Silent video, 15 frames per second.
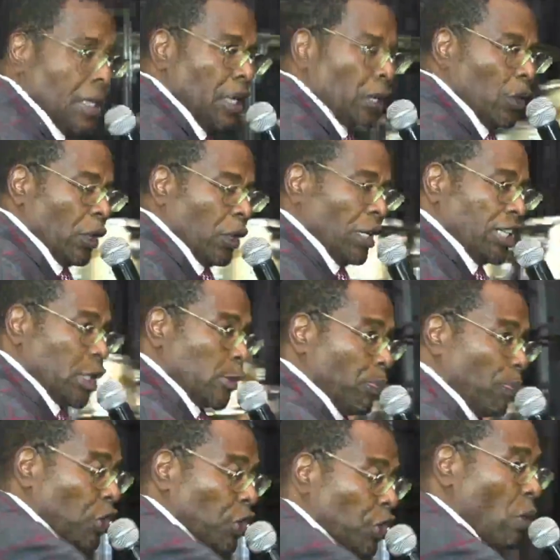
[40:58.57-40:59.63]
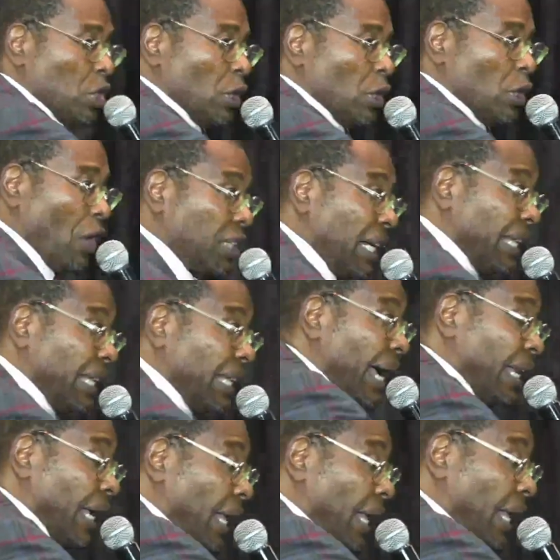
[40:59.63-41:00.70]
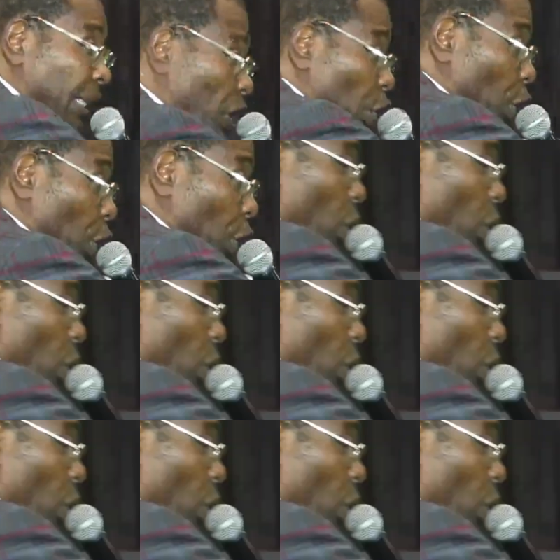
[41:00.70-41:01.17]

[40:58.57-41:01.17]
You can just preach the word of God and they get healed. Listen to